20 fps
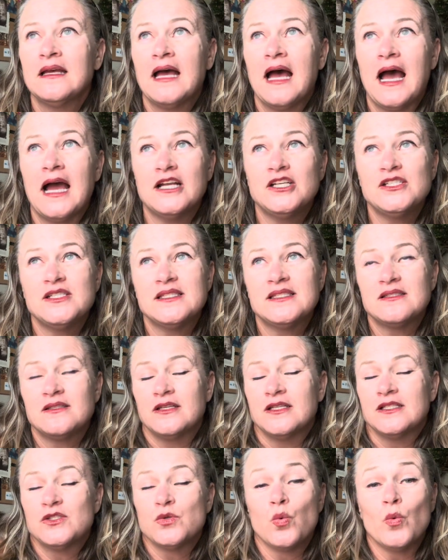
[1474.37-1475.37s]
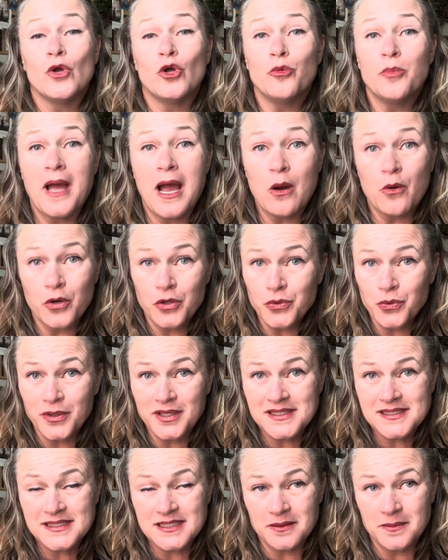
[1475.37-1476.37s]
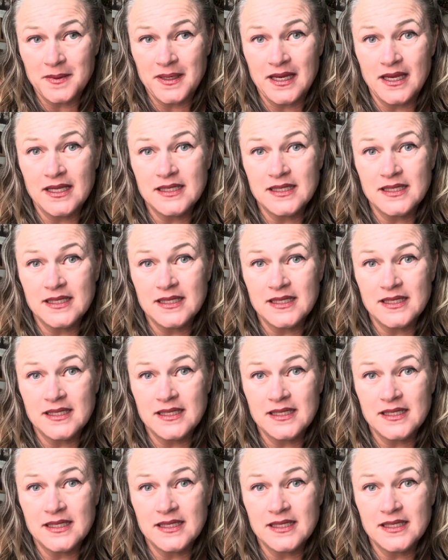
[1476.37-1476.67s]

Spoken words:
It's willpower noise to me.